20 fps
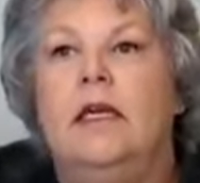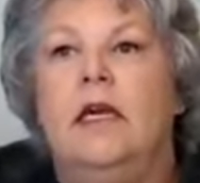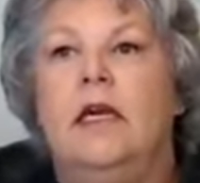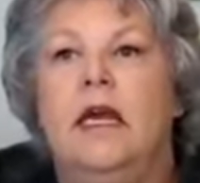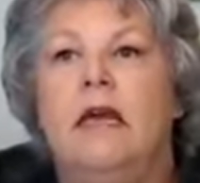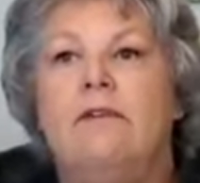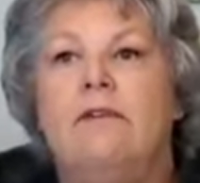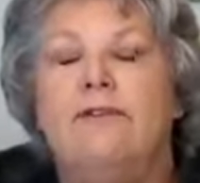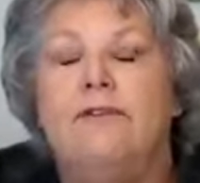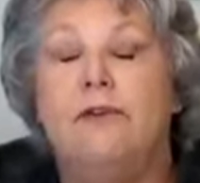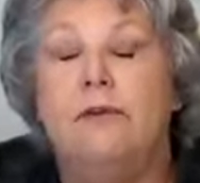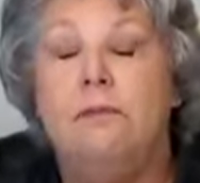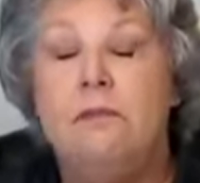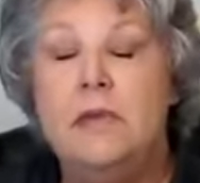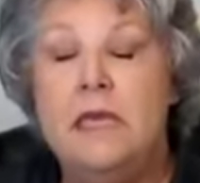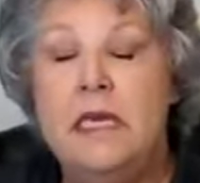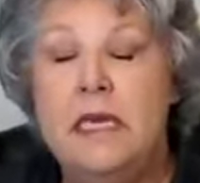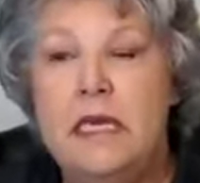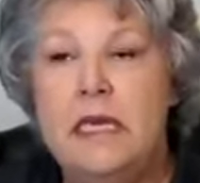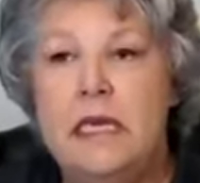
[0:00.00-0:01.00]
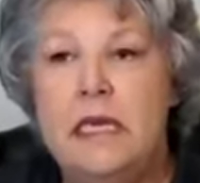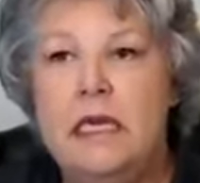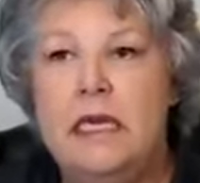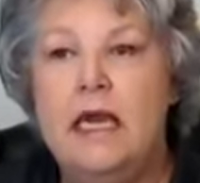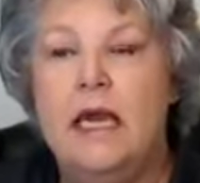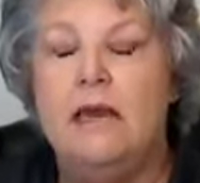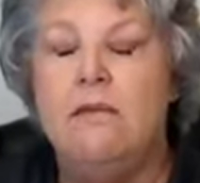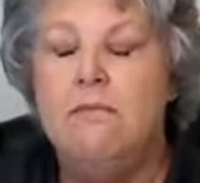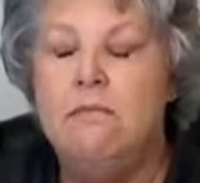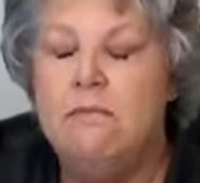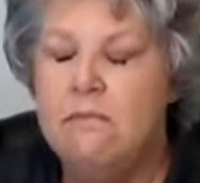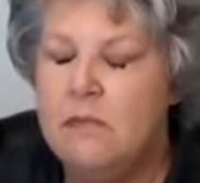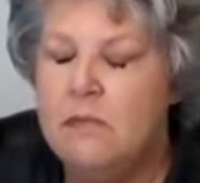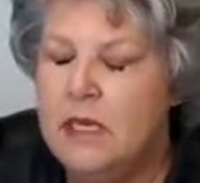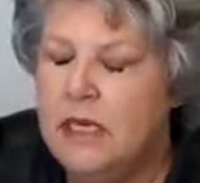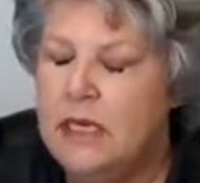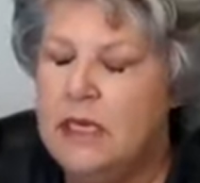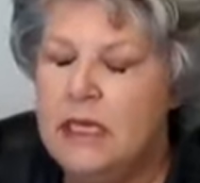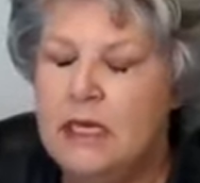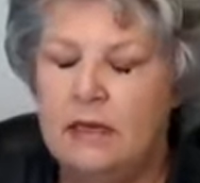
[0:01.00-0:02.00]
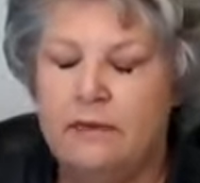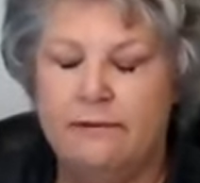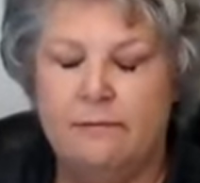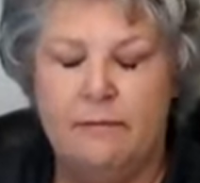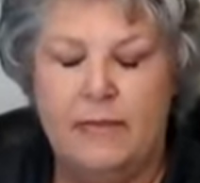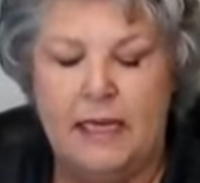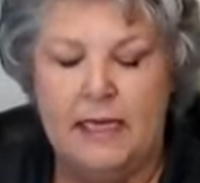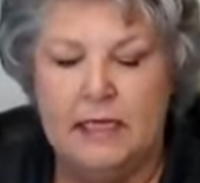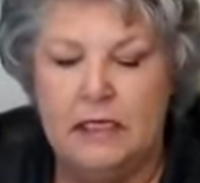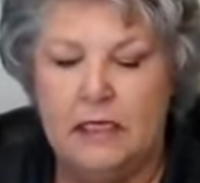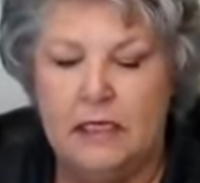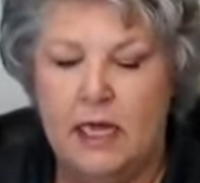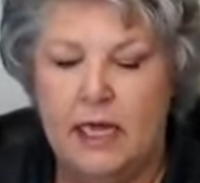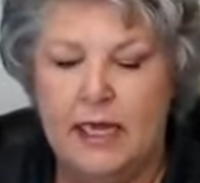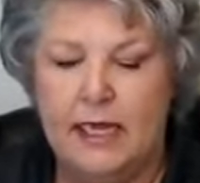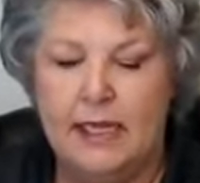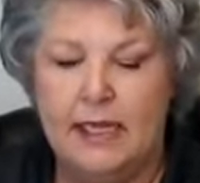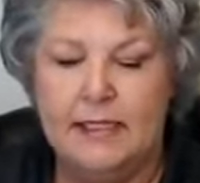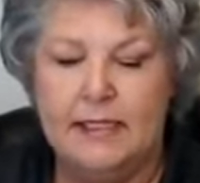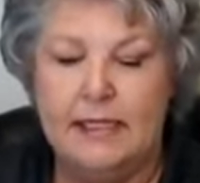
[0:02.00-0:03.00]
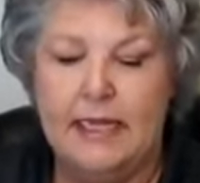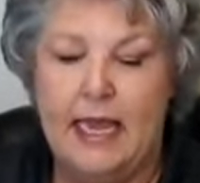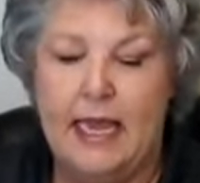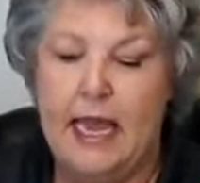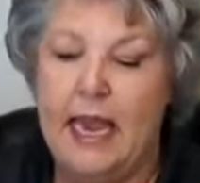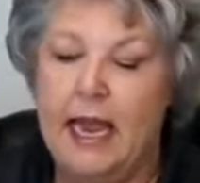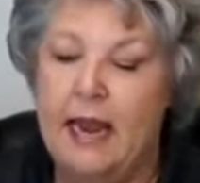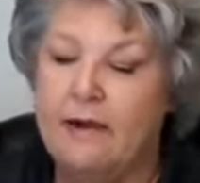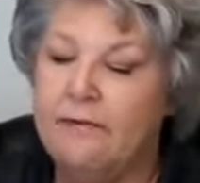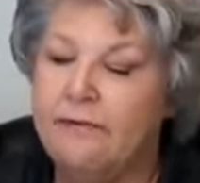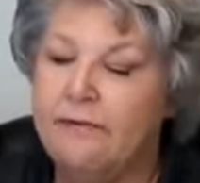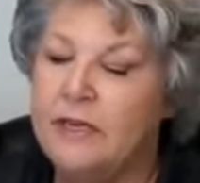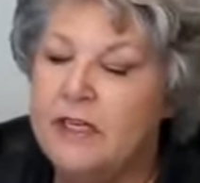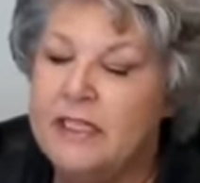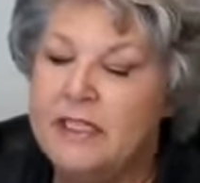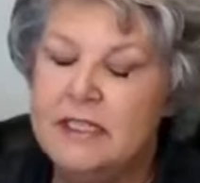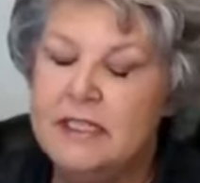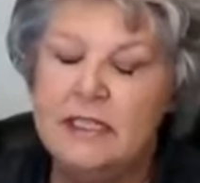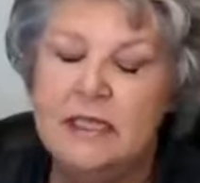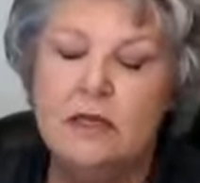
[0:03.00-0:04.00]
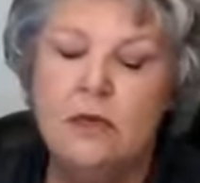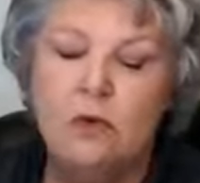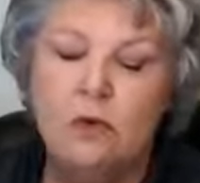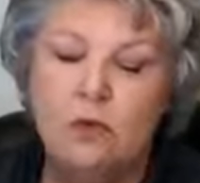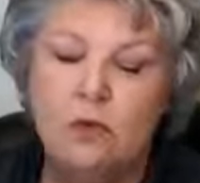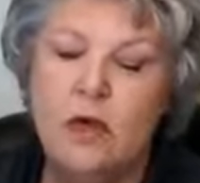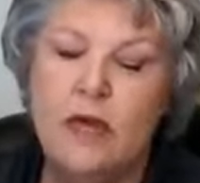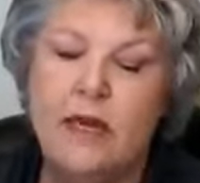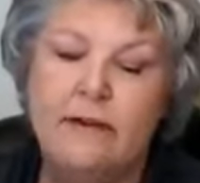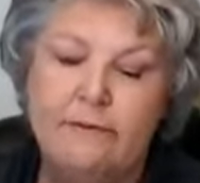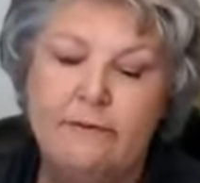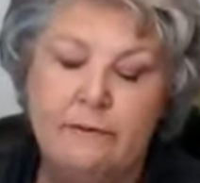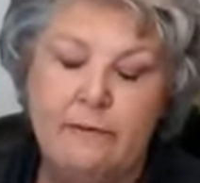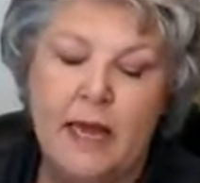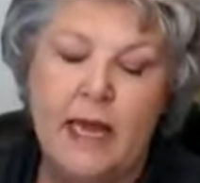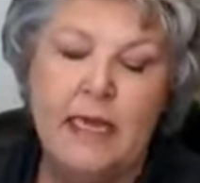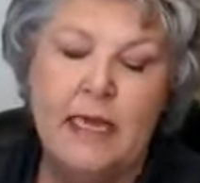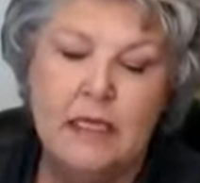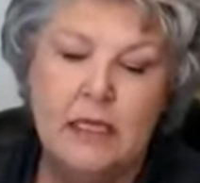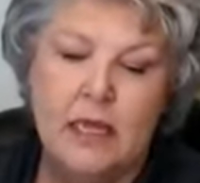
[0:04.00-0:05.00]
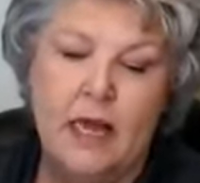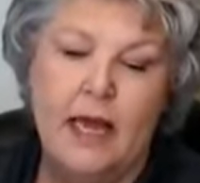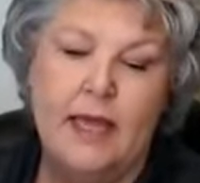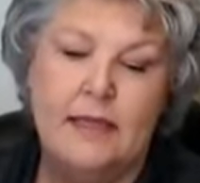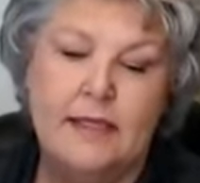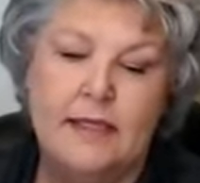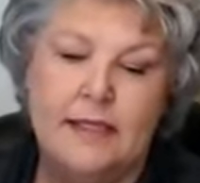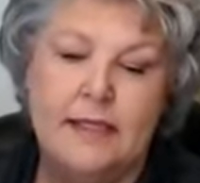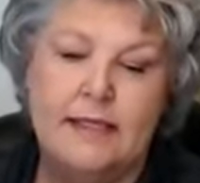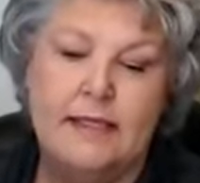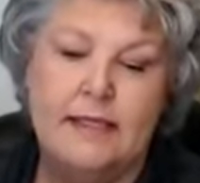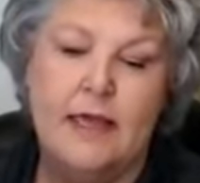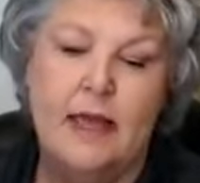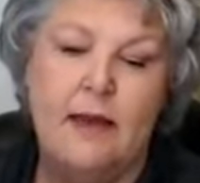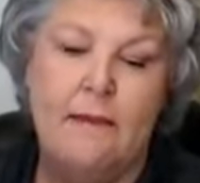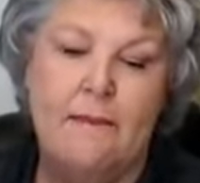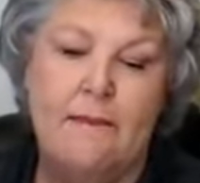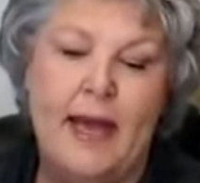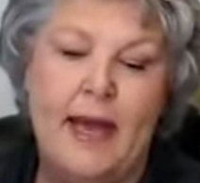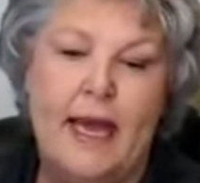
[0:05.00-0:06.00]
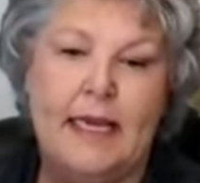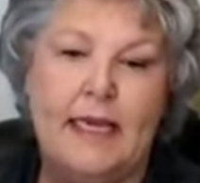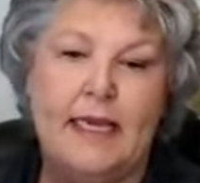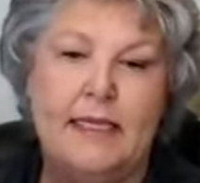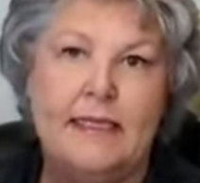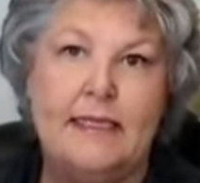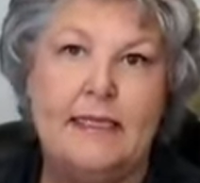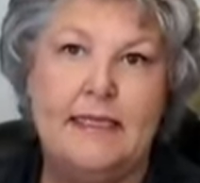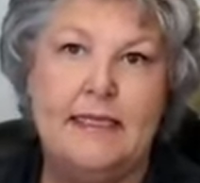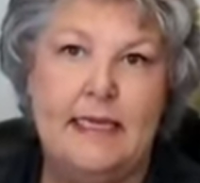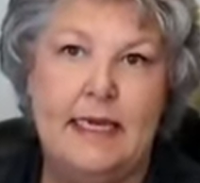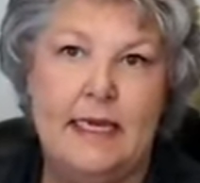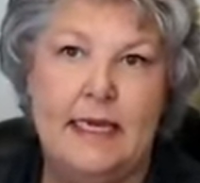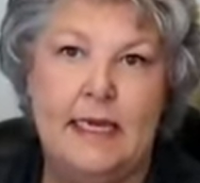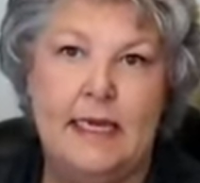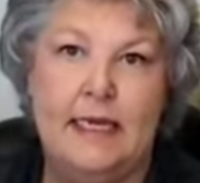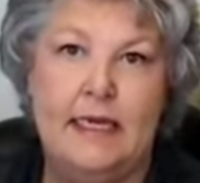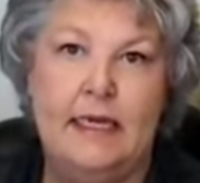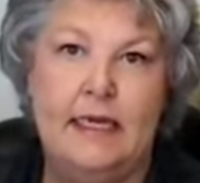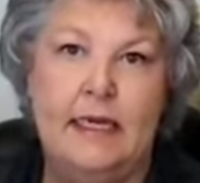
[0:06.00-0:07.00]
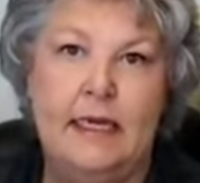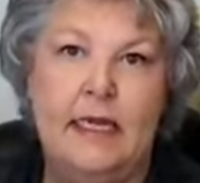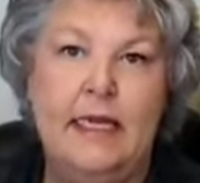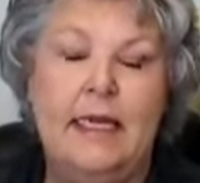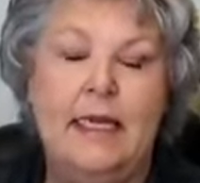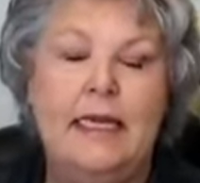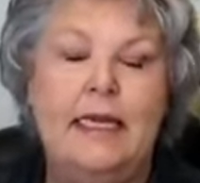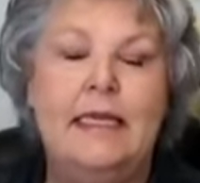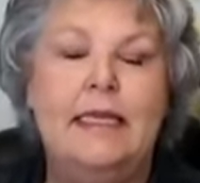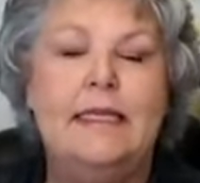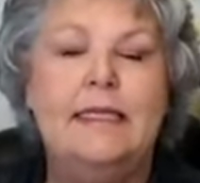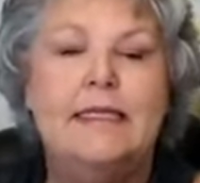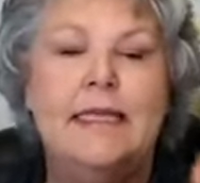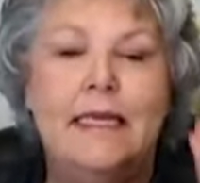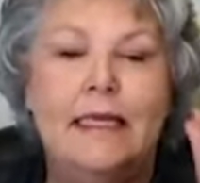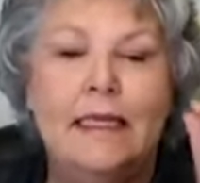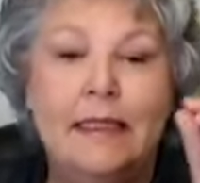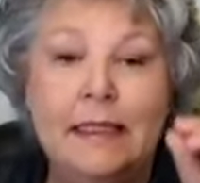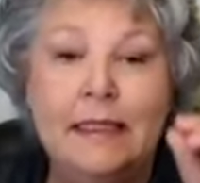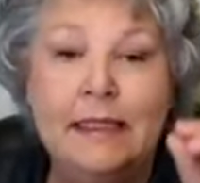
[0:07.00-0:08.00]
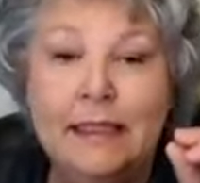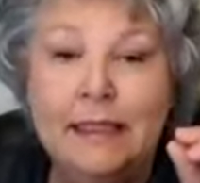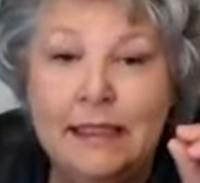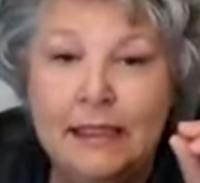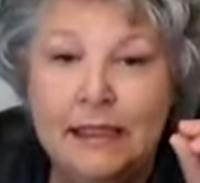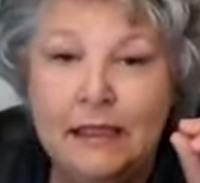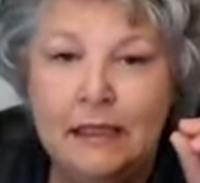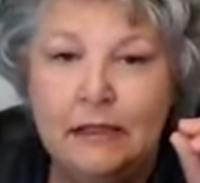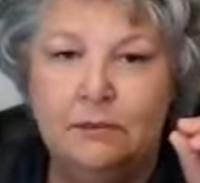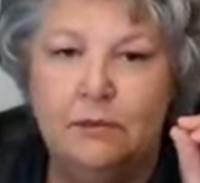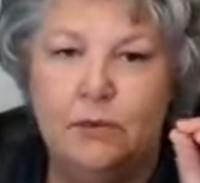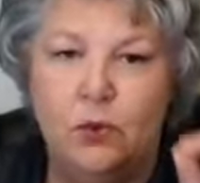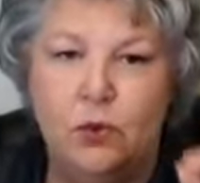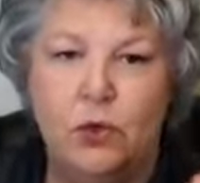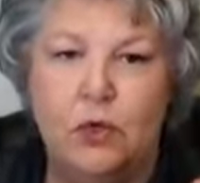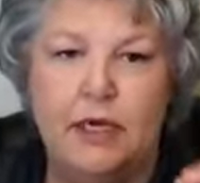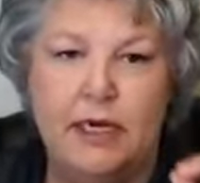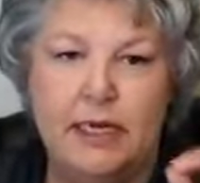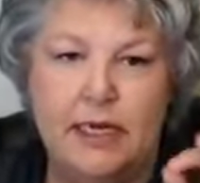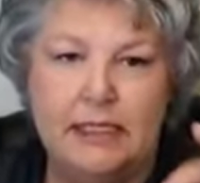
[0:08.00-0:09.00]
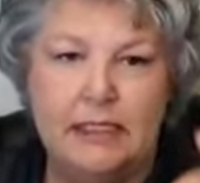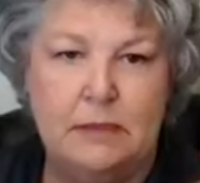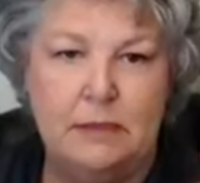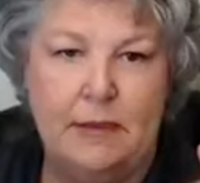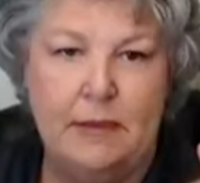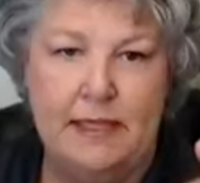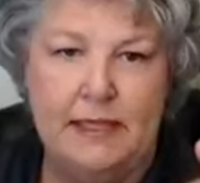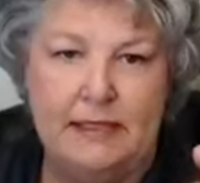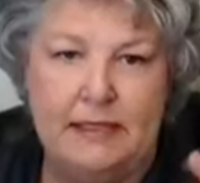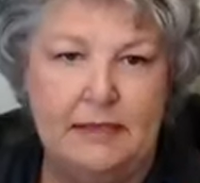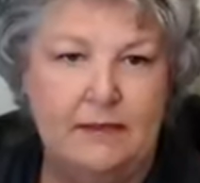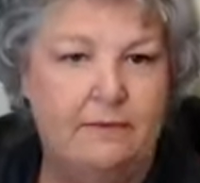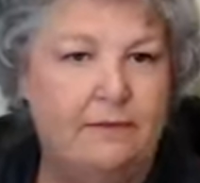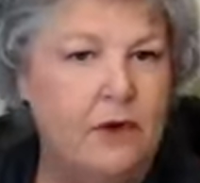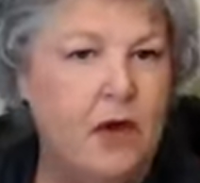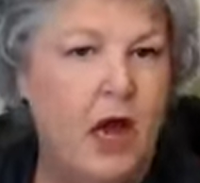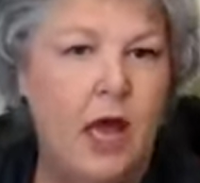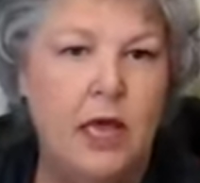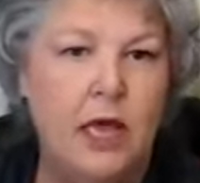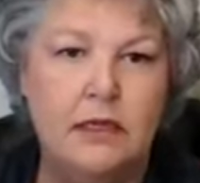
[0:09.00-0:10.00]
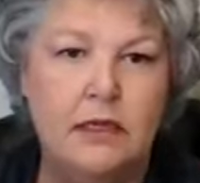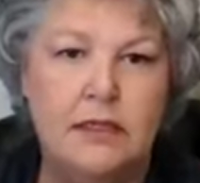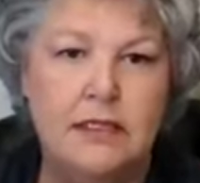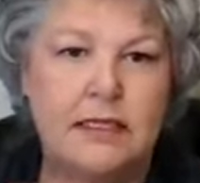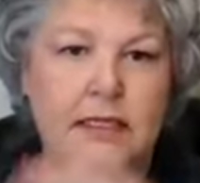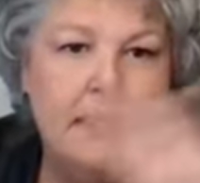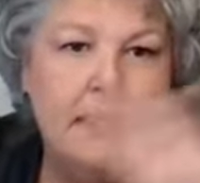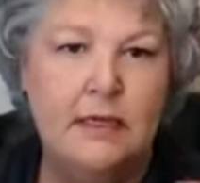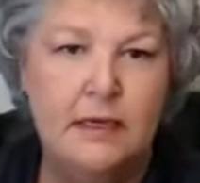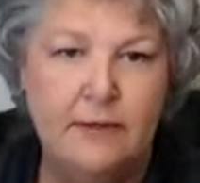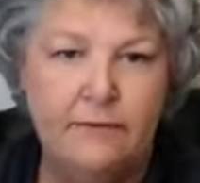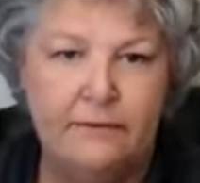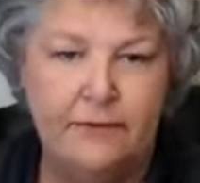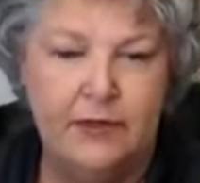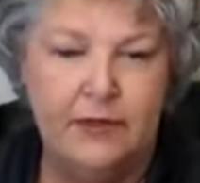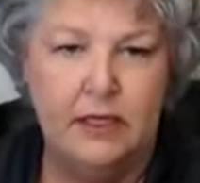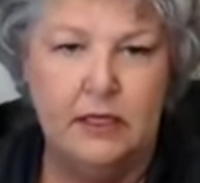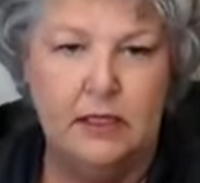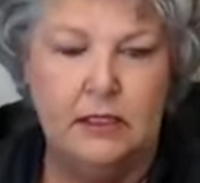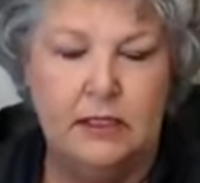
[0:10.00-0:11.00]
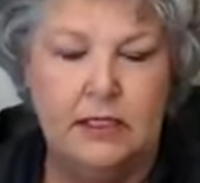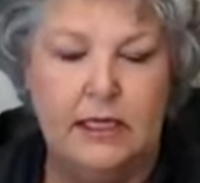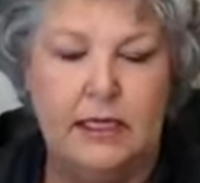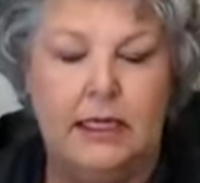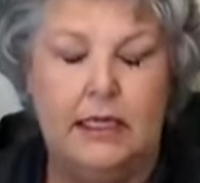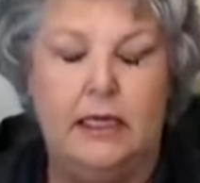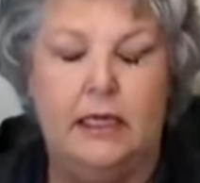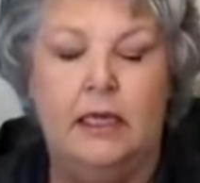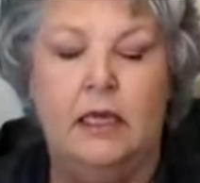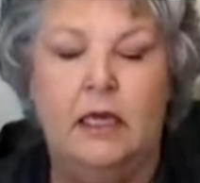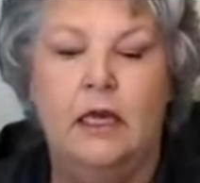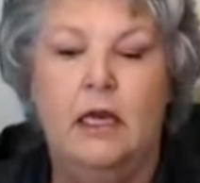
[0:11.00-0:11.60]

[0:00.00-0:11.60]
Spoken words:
And for me and many of my clients, every single one of my clients has come back and said, it is a little more expensive, not significantly,